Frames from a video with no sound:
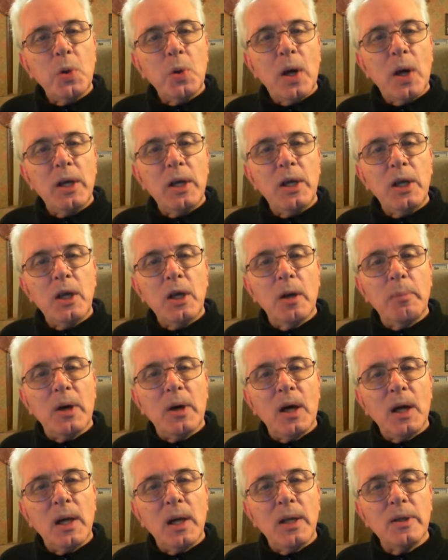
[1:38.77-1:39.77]
The true
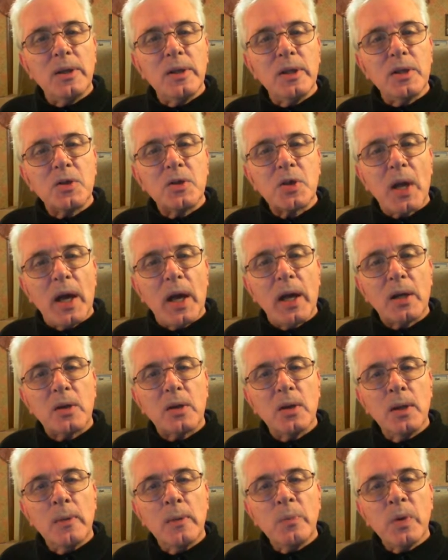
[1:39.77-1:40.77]
idea behind
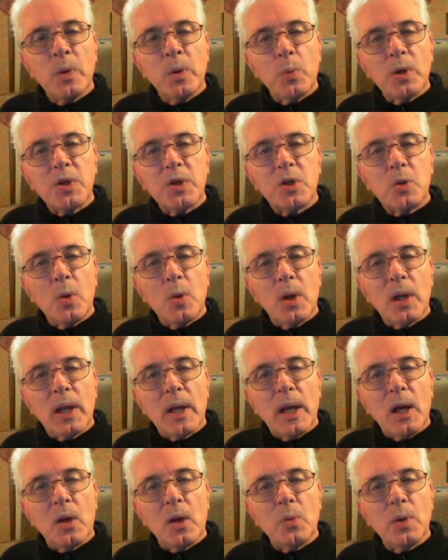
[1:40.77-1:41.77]
this act
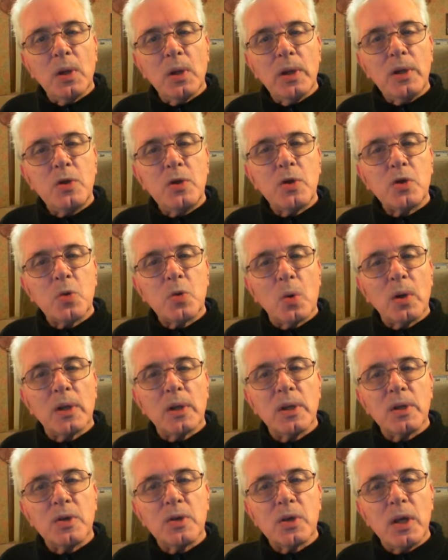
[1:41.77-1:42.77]
was to allow
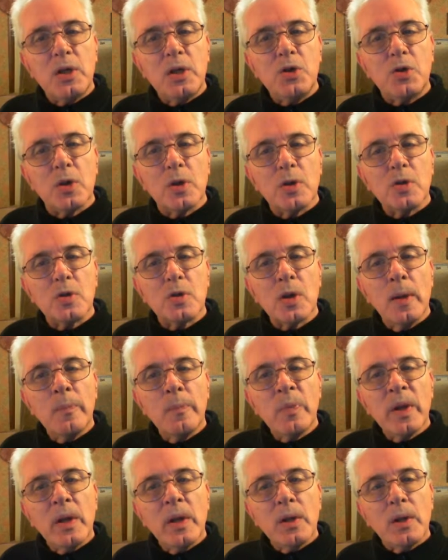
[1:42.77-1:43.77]
religious
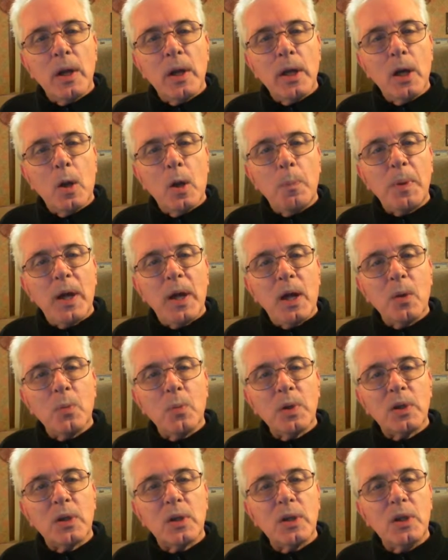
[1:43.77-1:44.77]
organizations to
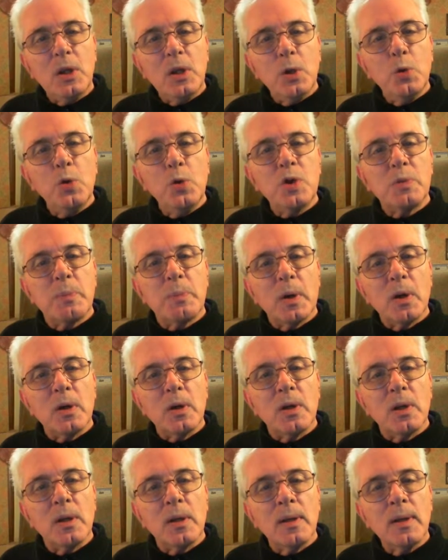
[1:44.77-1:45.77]
help out with the
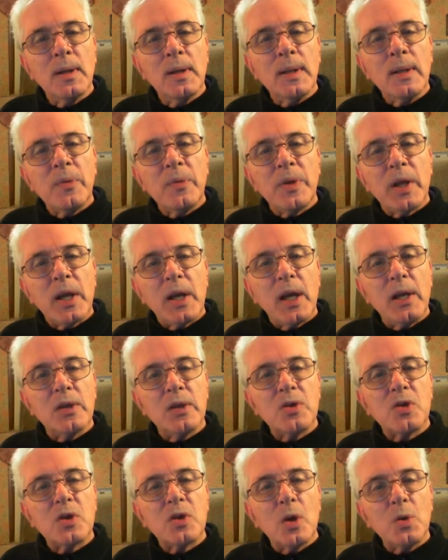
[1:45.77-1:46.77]
huge burden
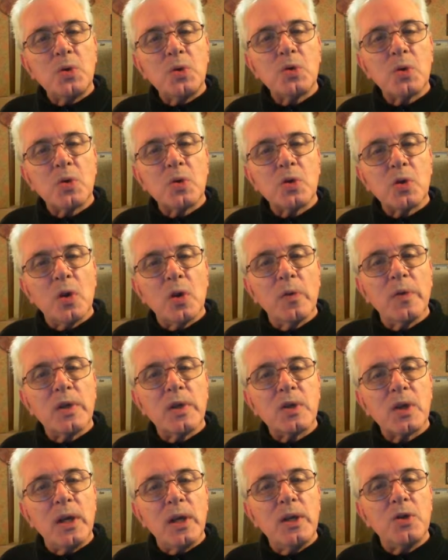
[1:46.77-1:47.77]
that has
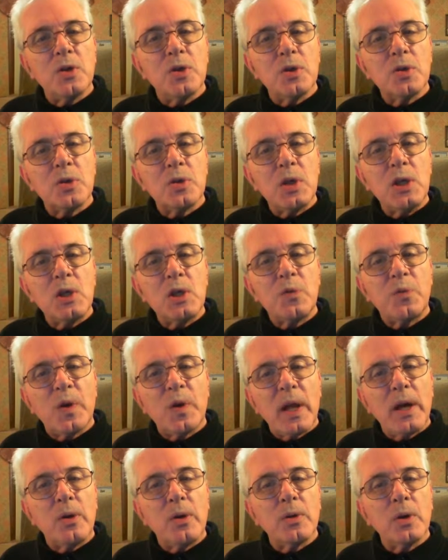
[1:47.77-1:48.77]
social service
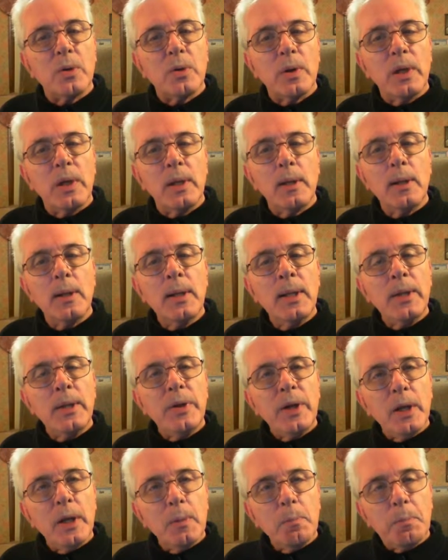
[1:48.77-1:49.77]
agencies
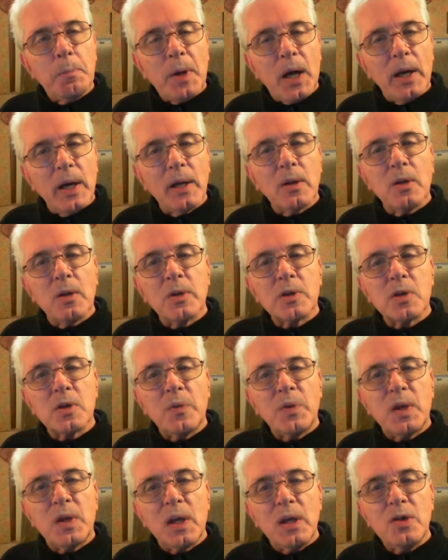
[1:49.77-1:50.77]
floundering in
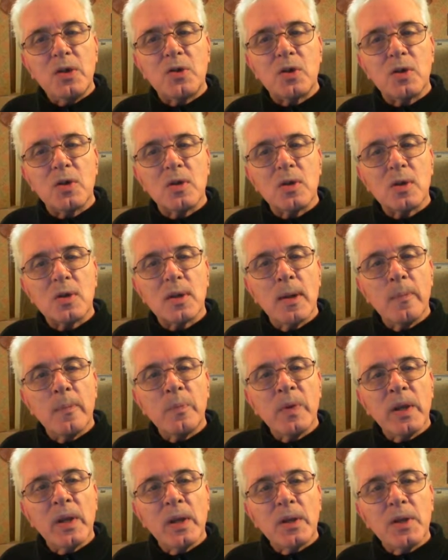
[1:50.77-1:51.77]
piles of
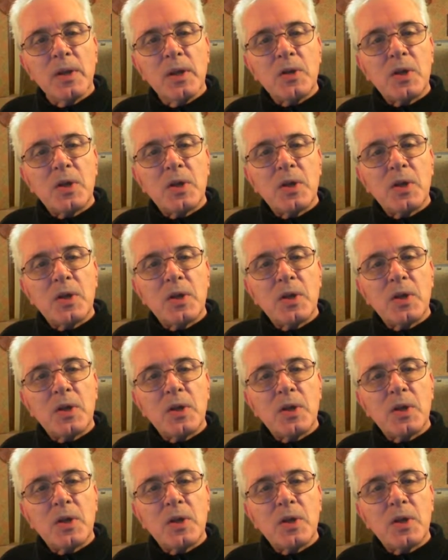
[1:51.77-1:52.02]
cases.